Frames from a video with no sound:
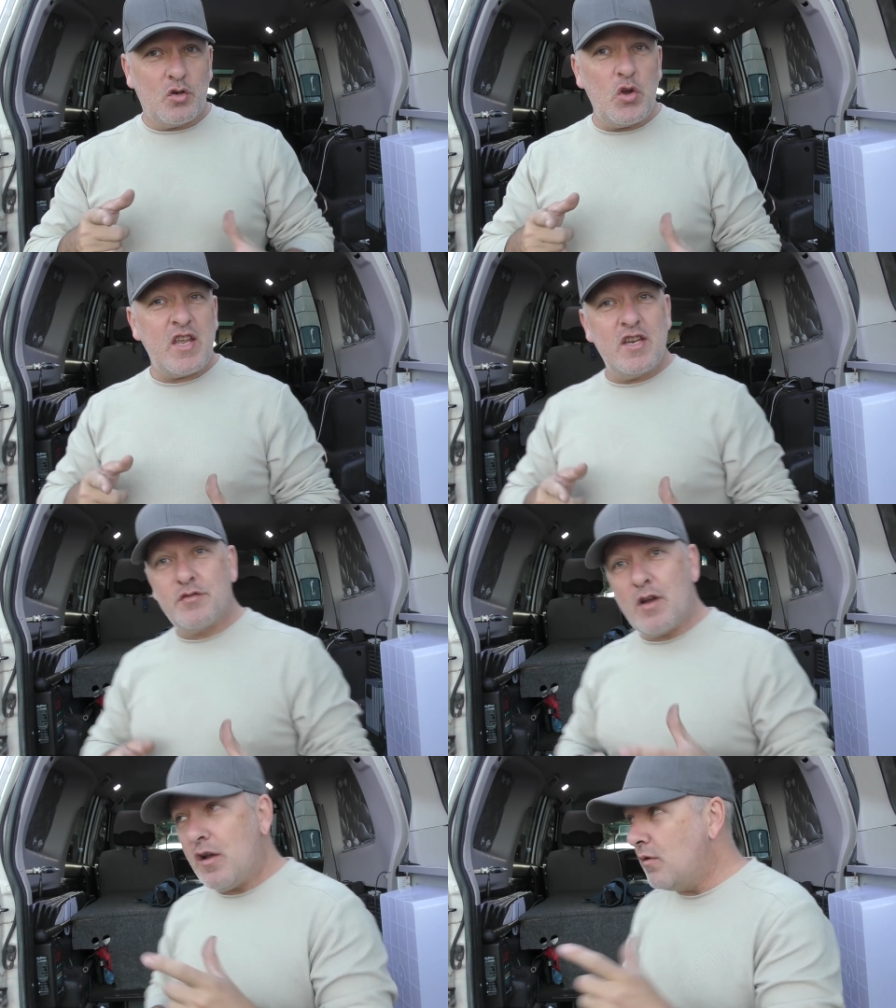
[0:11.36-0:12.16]
quick
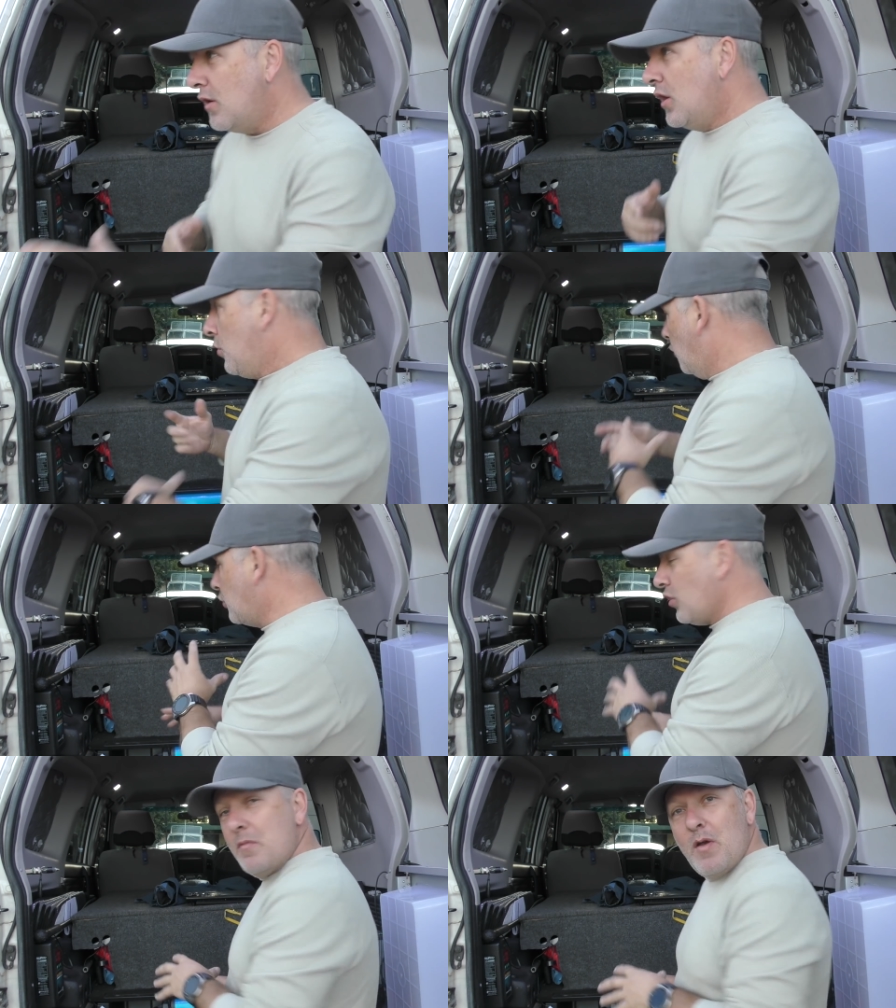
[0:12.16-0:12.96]
intro, we'll
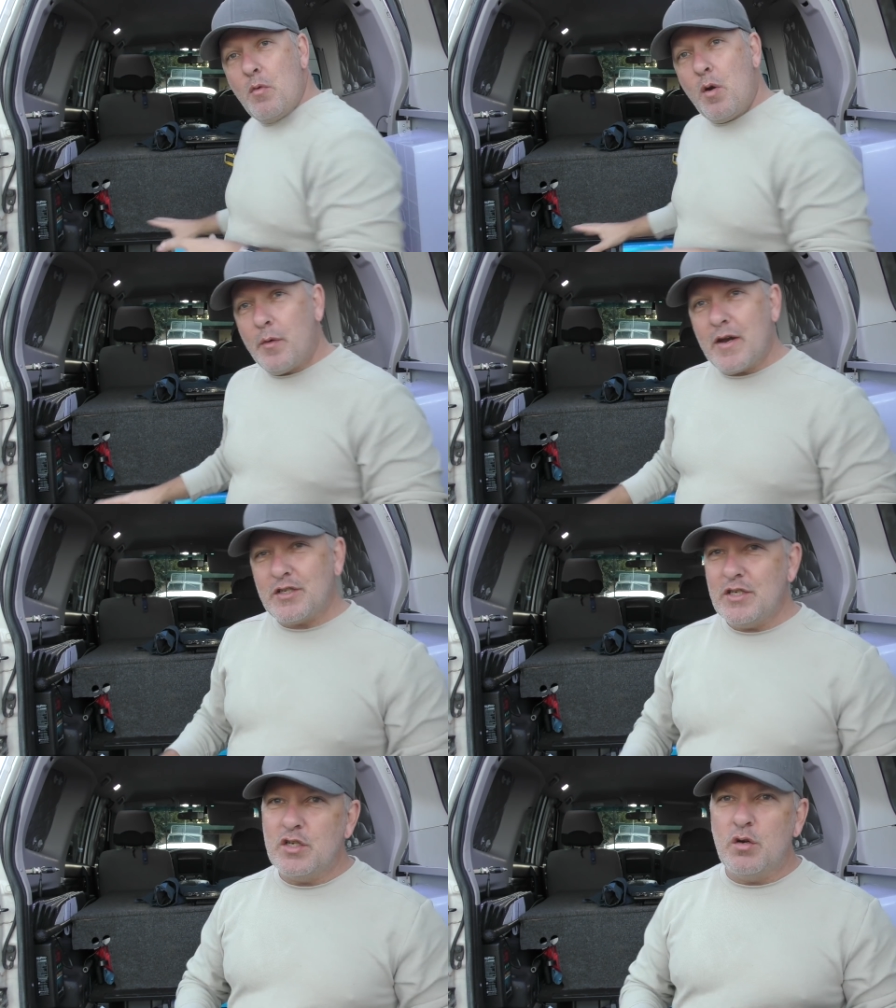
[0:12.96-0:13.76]
talk about what we're
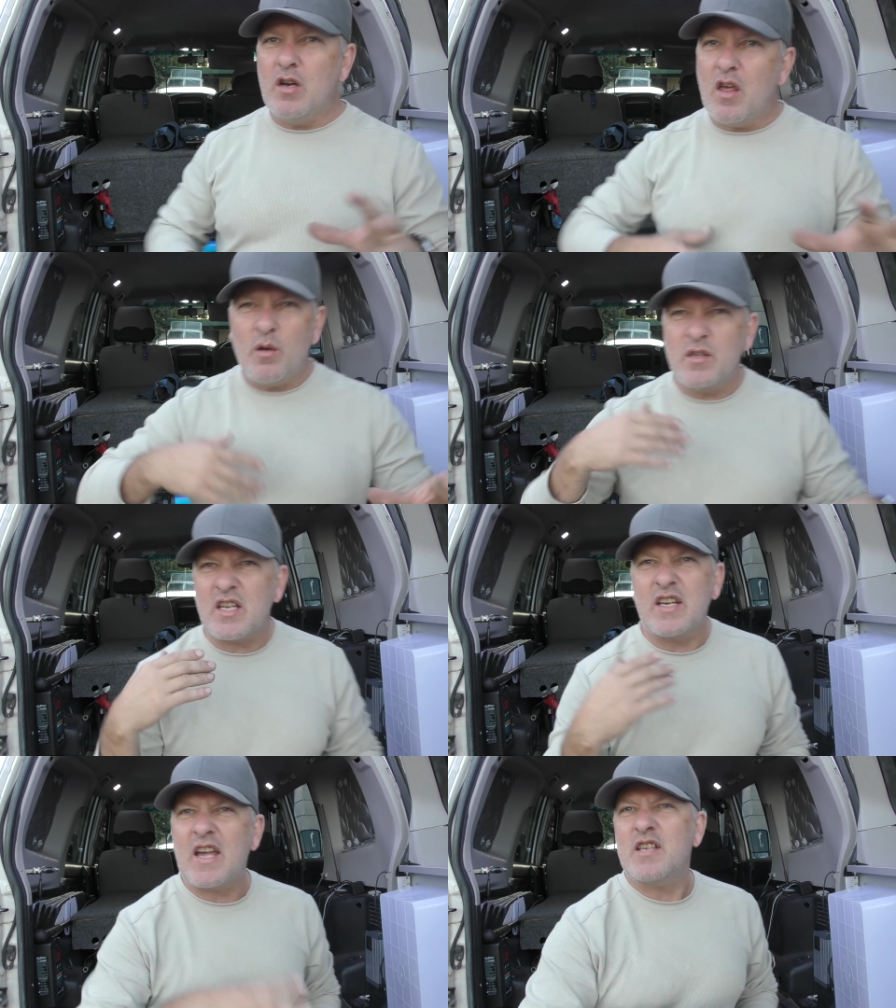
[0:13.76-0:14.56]
actually doing, and then I'm just
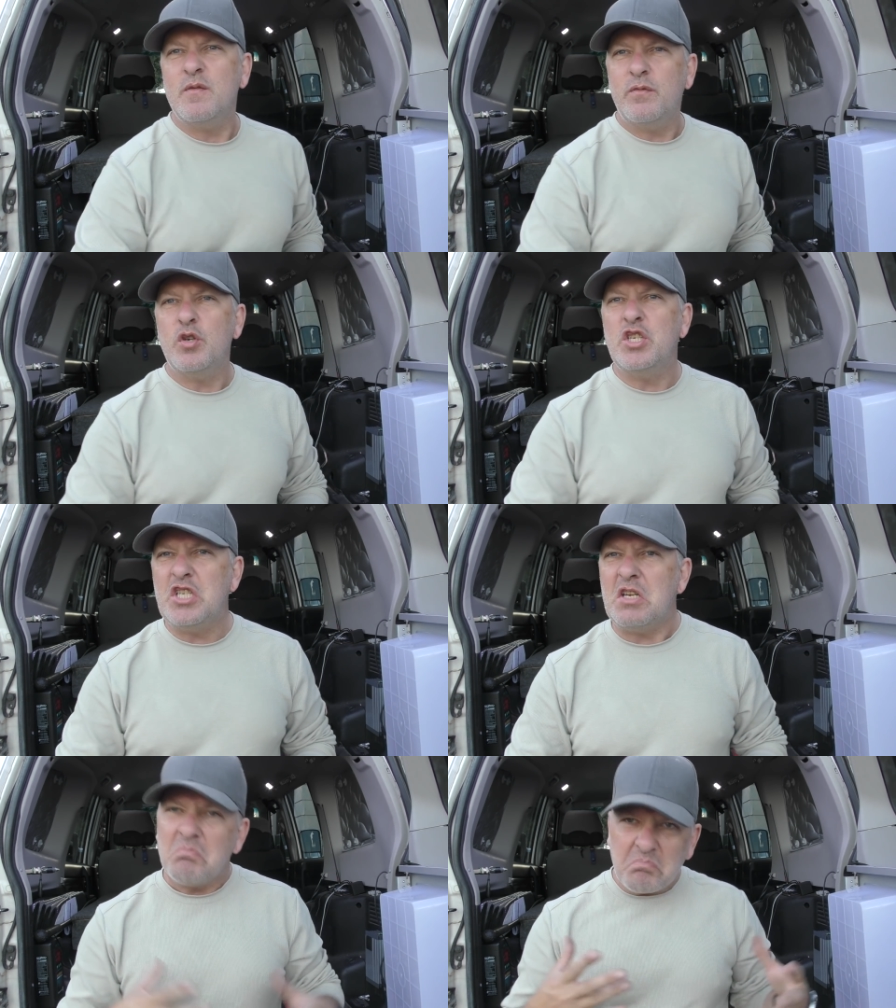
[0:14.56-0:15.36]
going to cut some footage
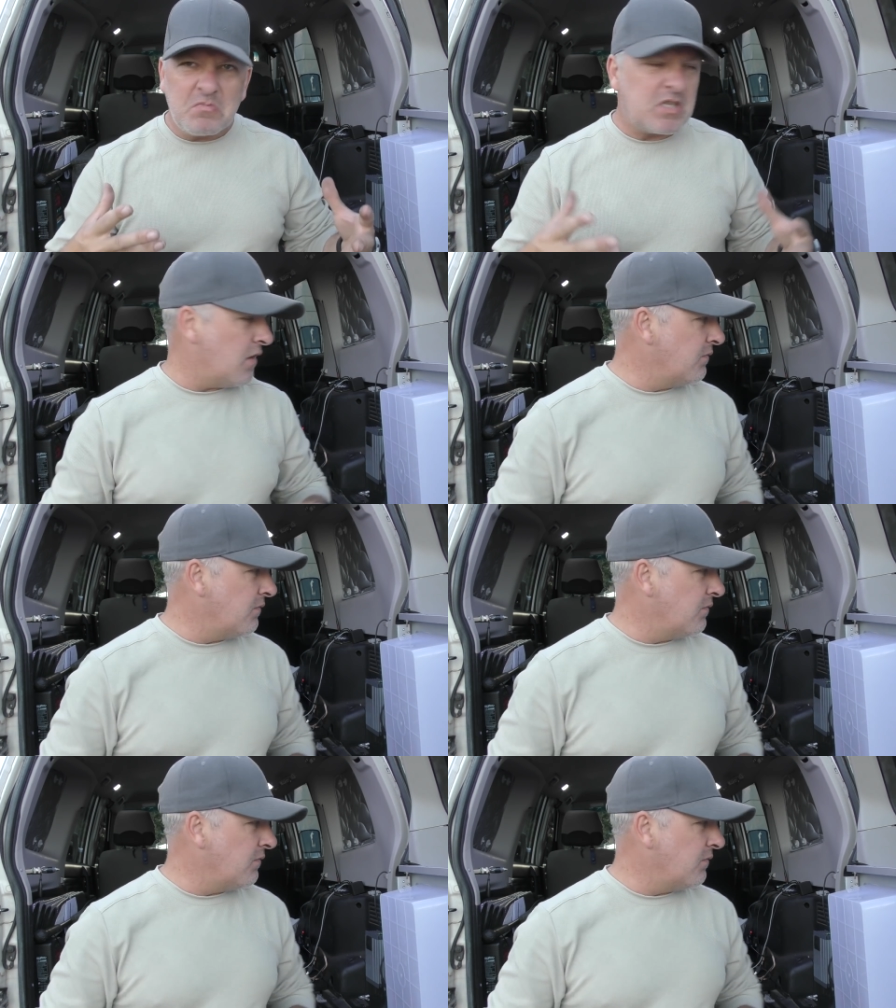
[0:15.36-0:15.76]
in. So